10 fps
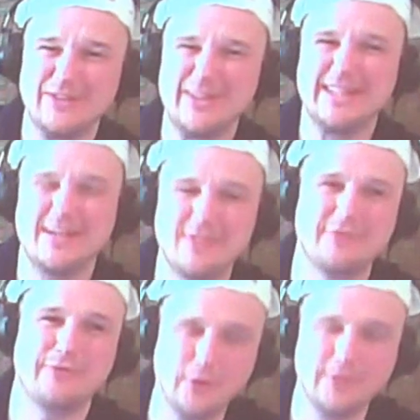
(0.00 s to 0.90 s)
we never
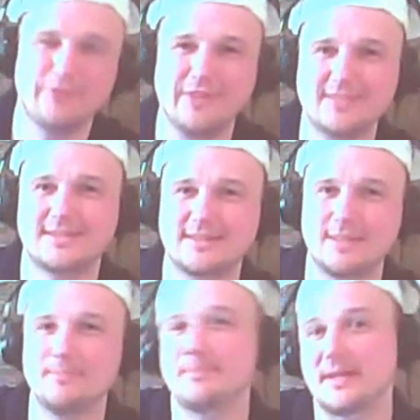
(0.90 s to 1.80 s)
fully fixed
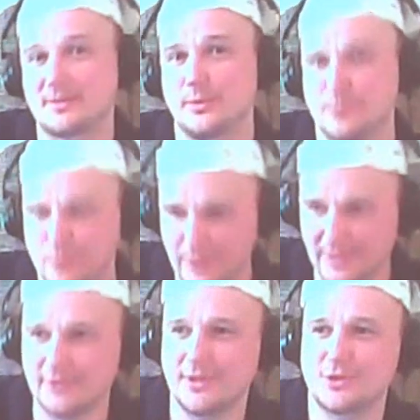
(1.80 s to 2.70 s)
them, but we
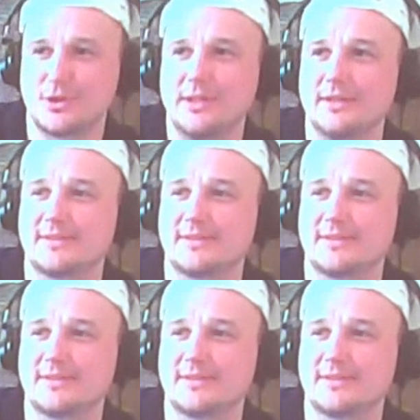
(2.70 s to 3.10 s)
will eventually.